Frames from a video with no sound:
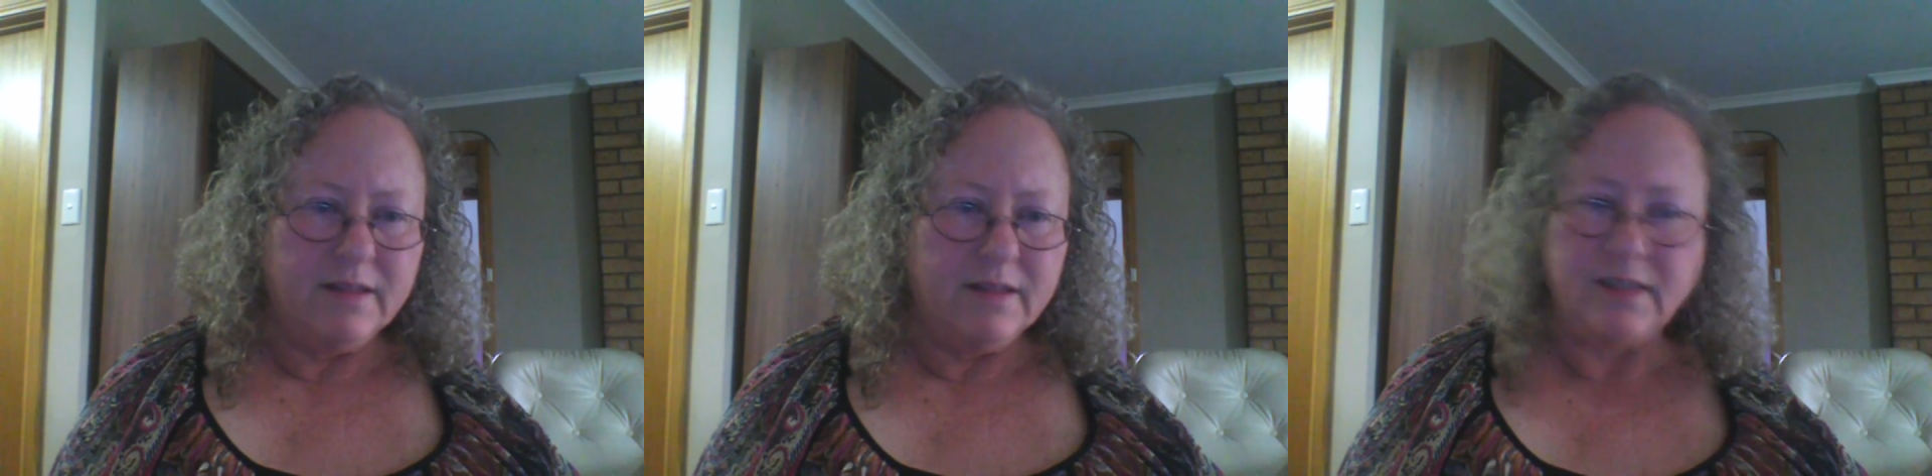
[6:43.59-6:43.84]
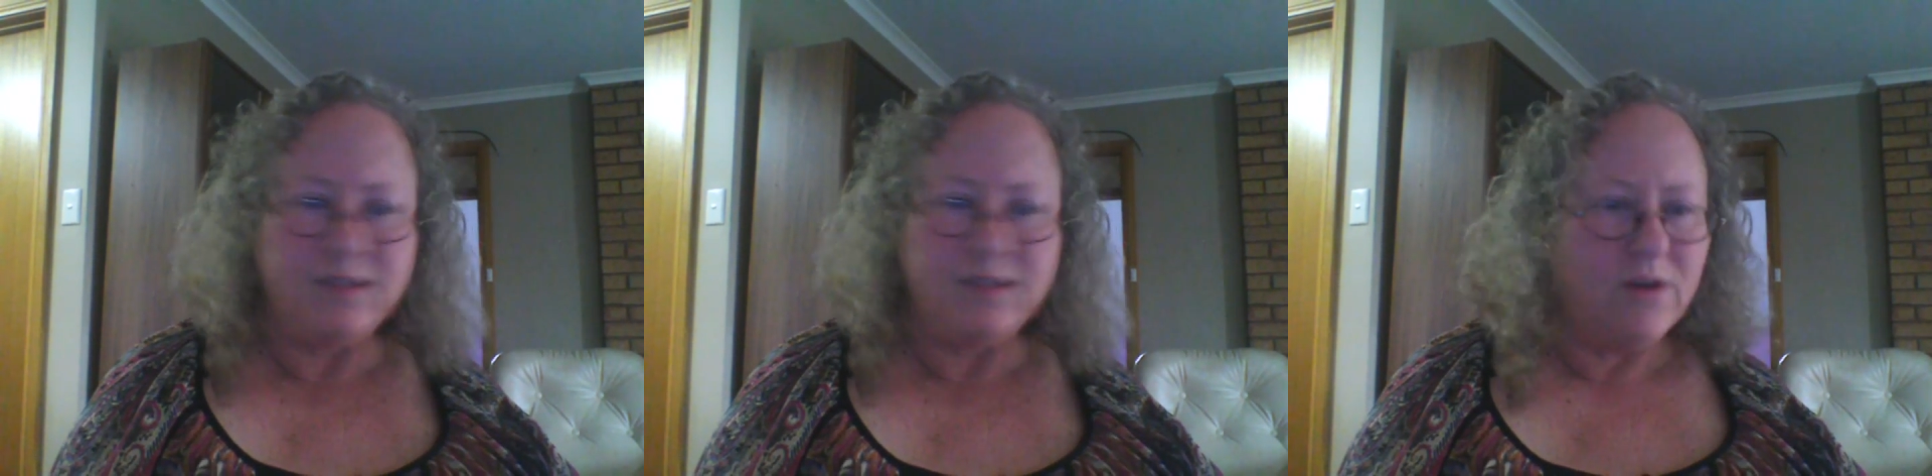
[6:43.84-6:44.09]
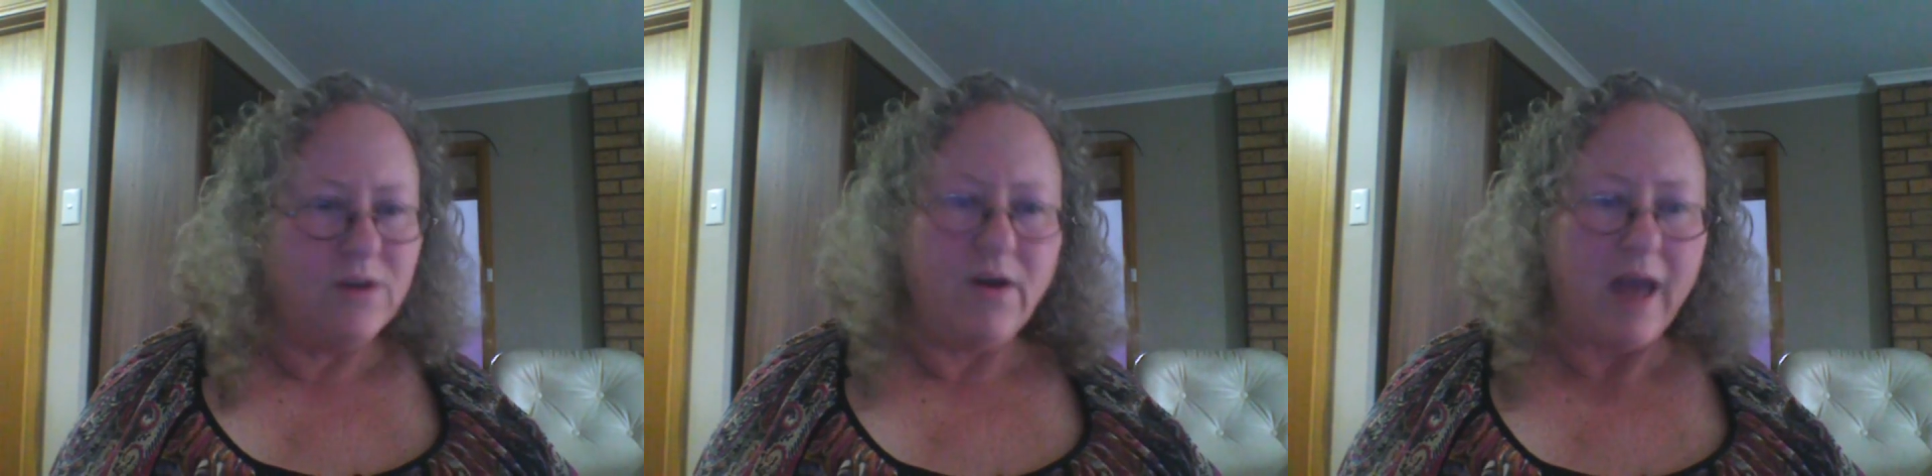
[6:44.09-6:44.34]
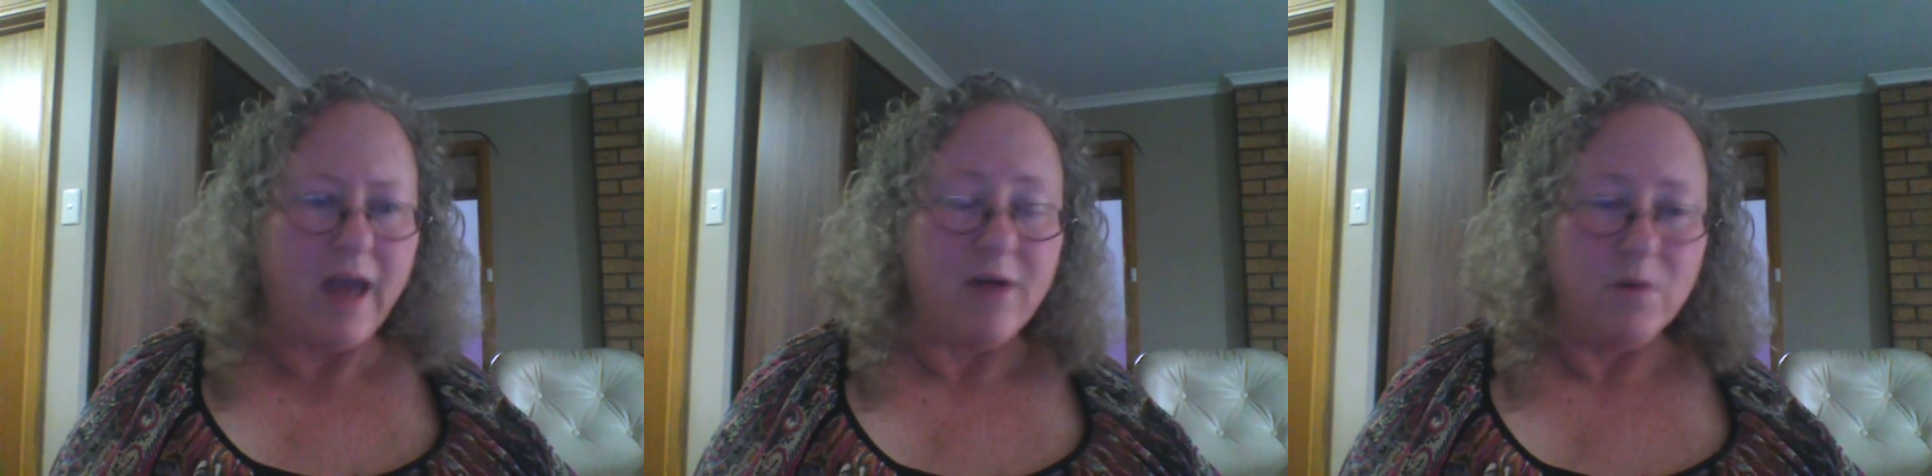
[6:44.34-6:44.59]
That's
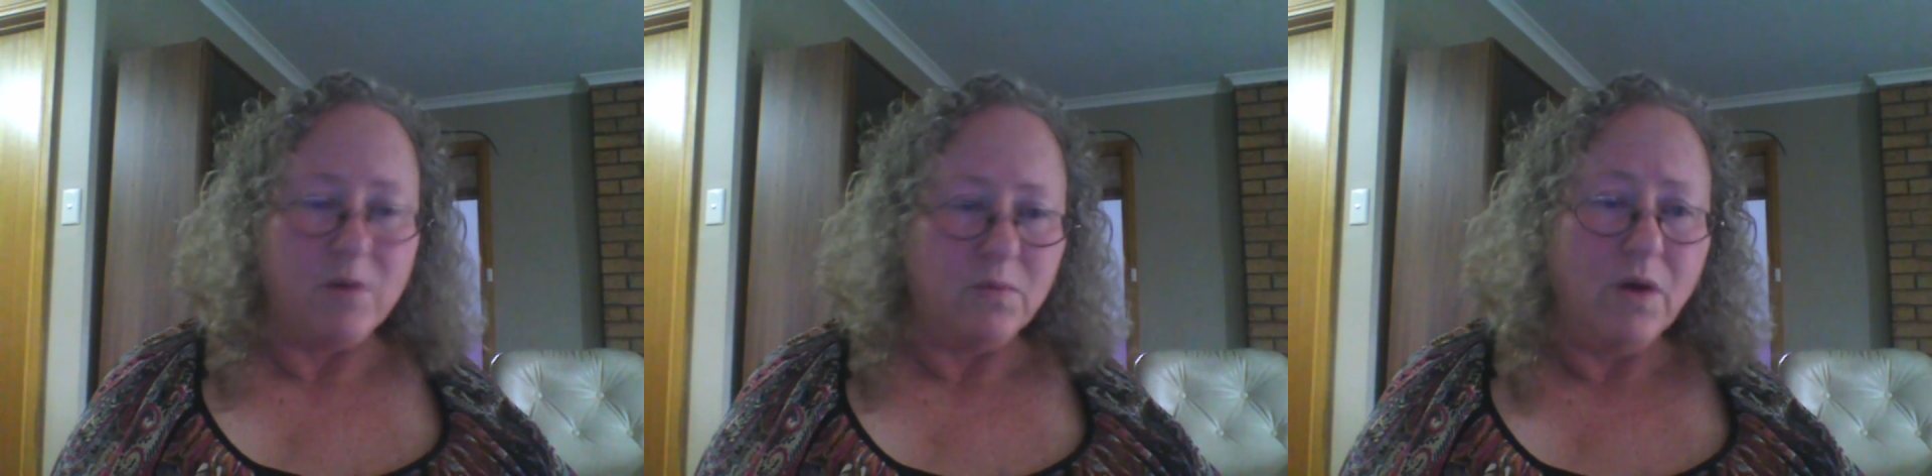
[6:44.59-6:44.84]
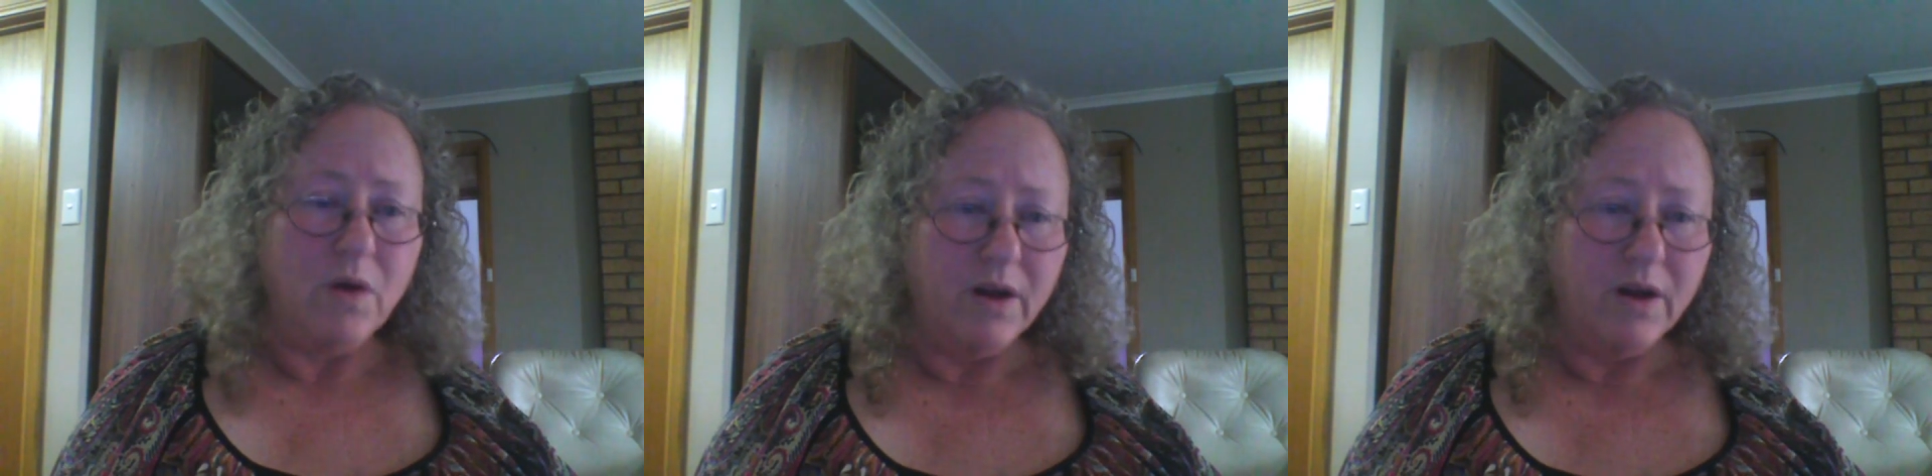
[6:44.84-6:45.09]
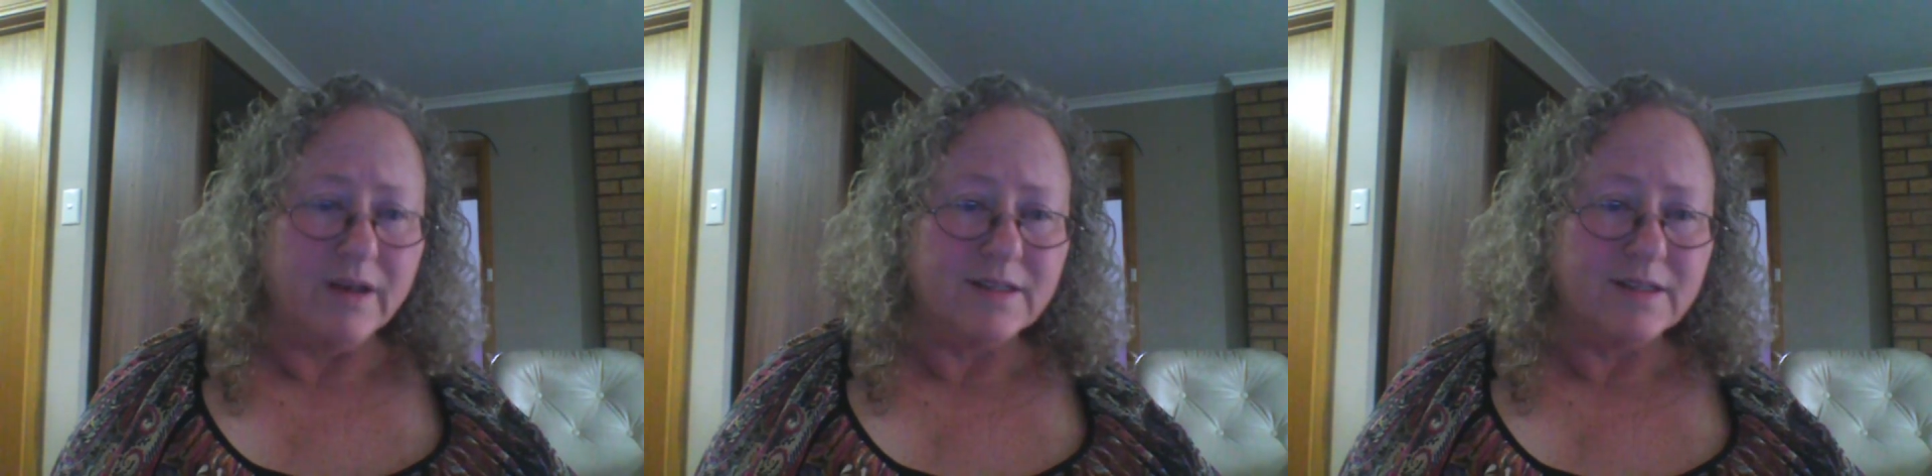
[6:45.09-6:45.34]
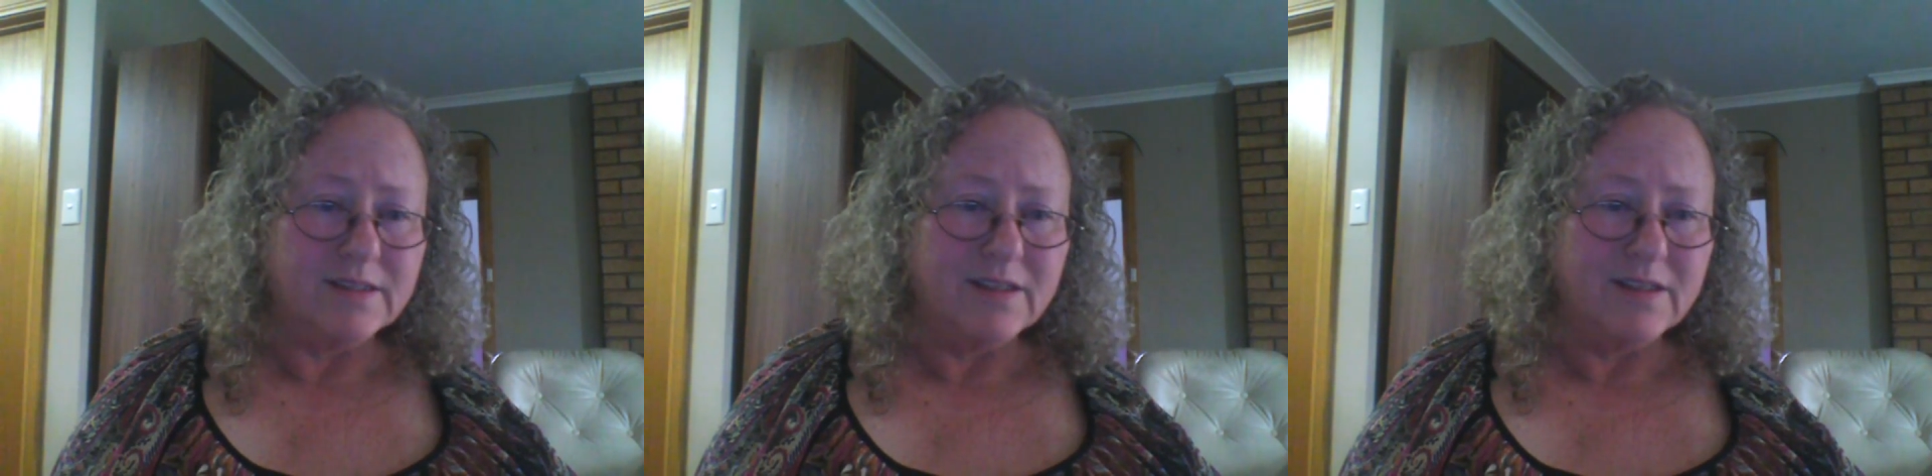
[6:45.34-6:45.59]
not how it
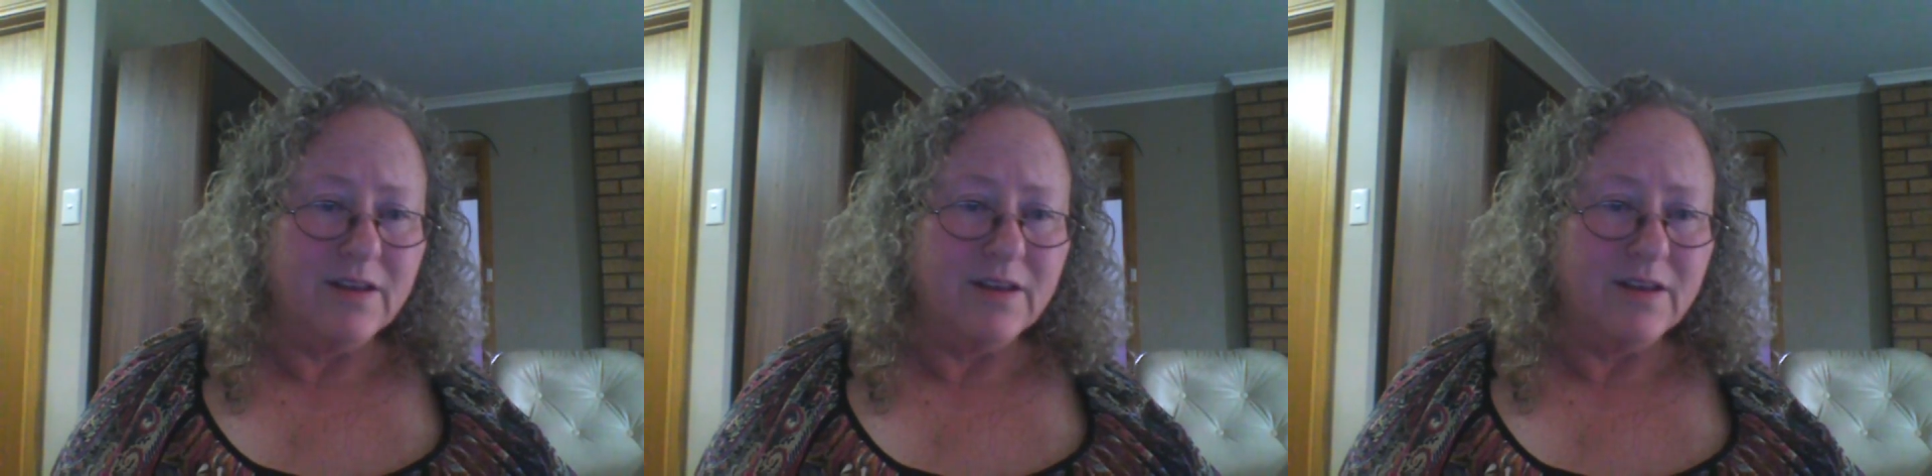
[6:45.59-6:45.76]
works.